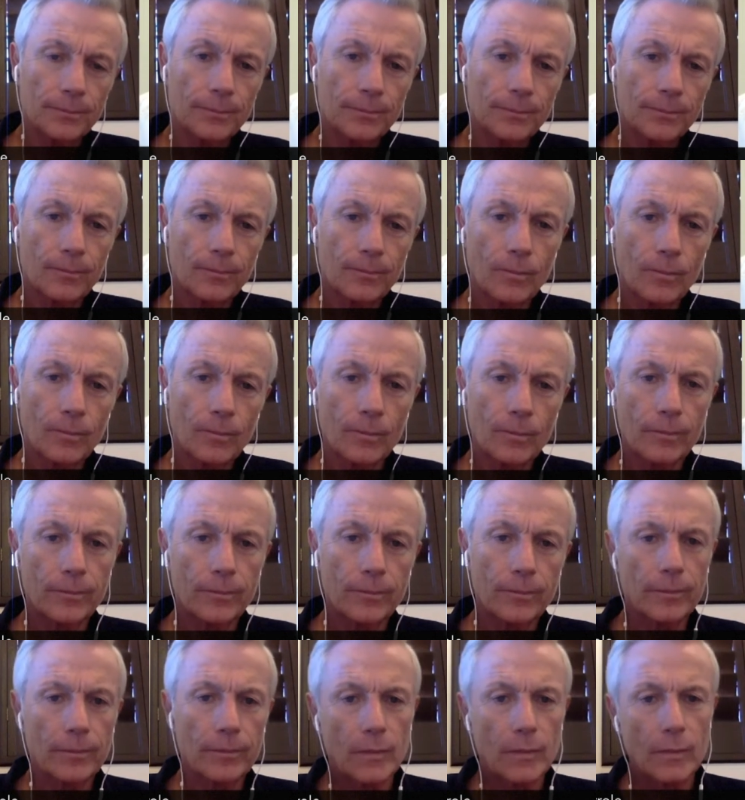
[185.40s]

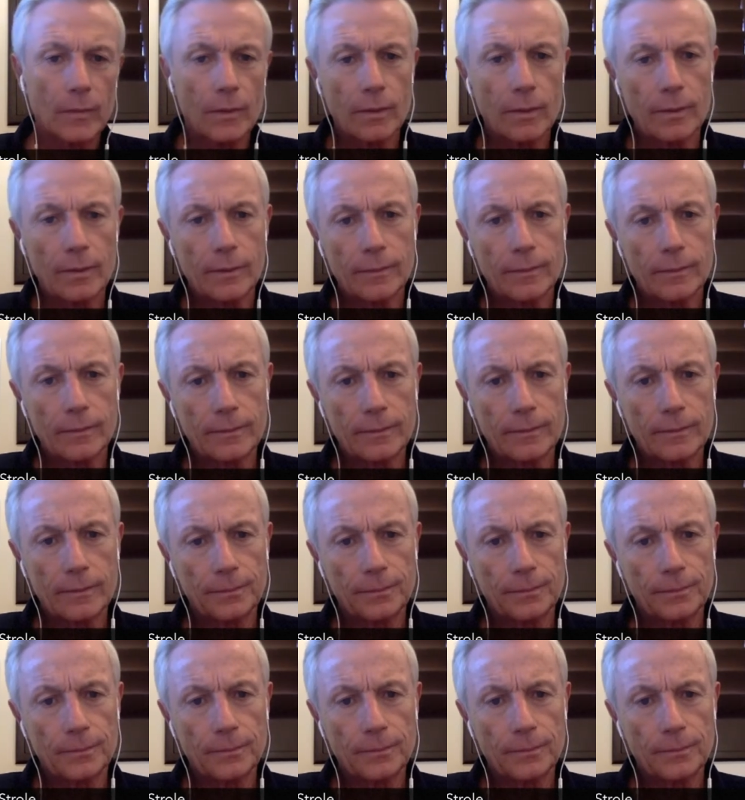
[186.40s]

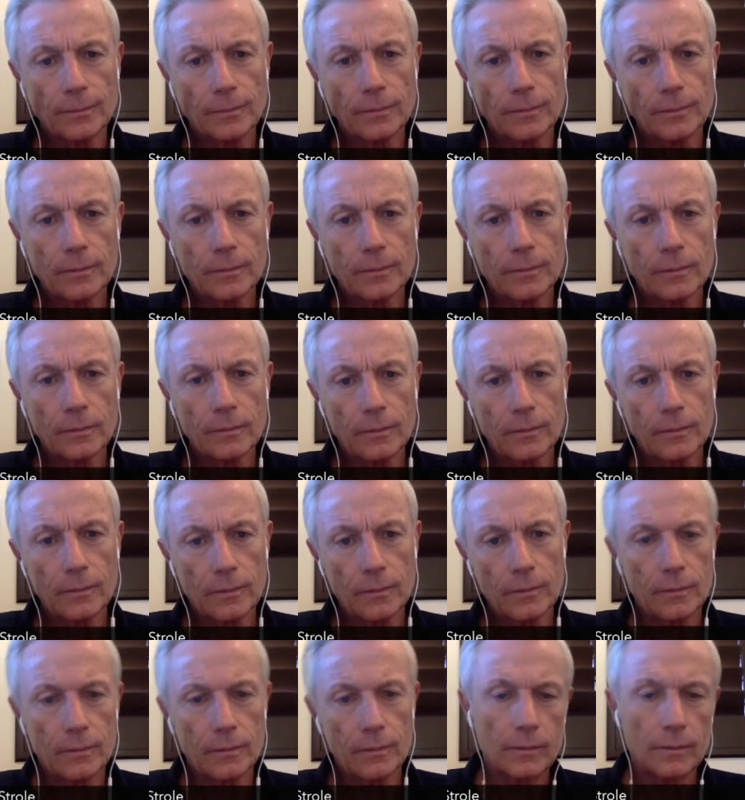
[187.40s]

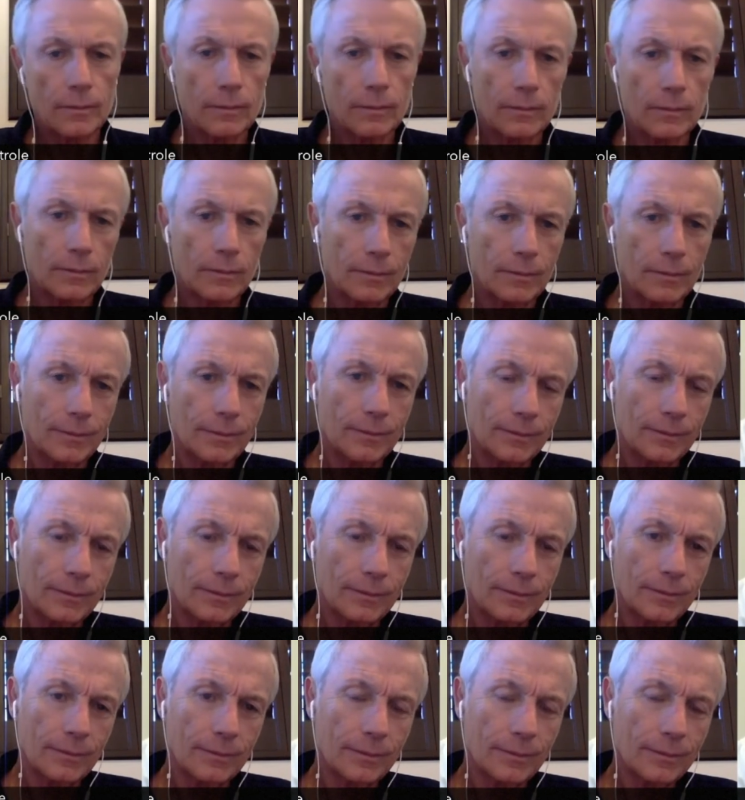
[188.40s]

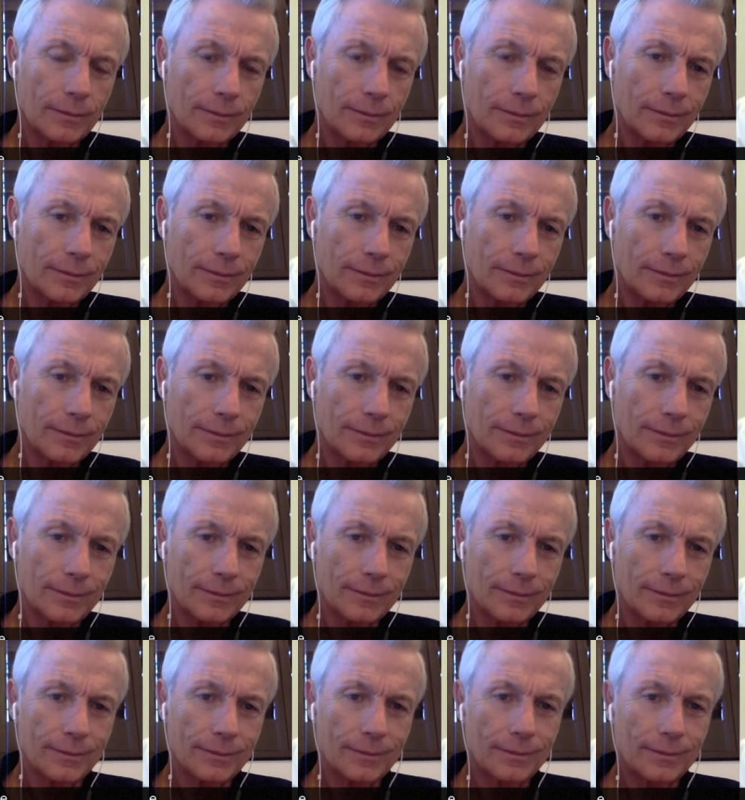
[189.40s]

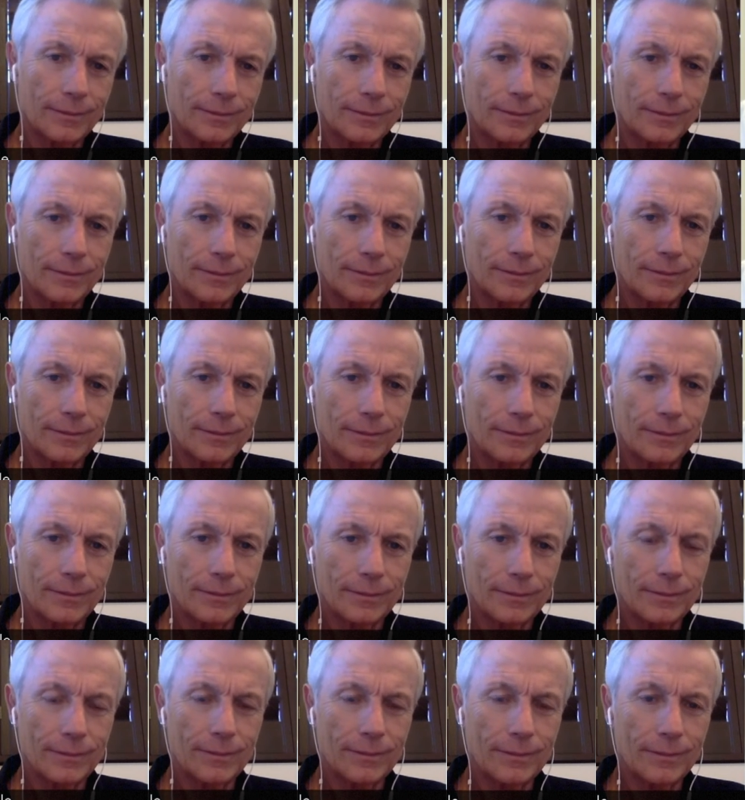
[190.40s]

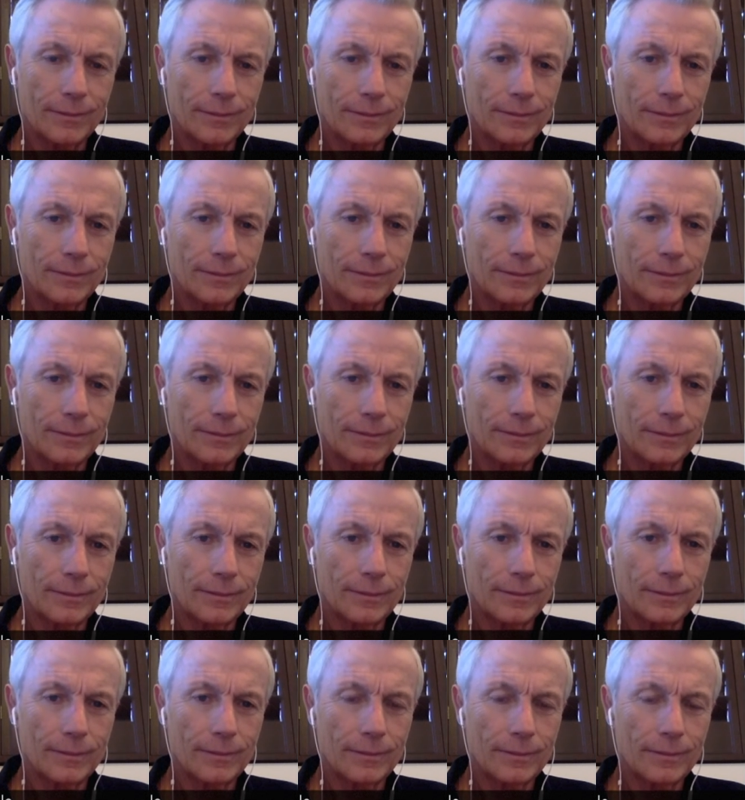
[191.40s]

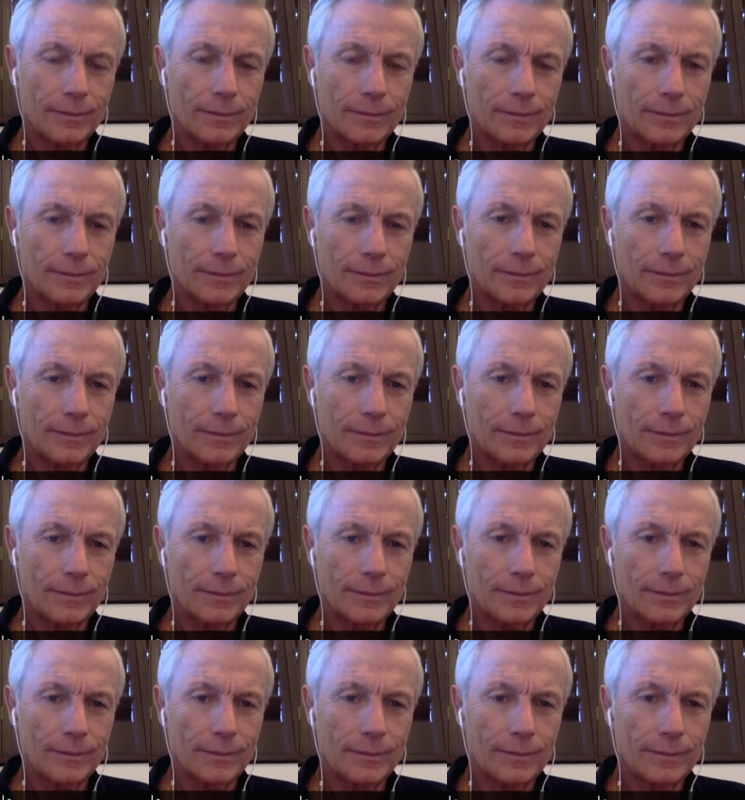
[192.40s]
[no speech]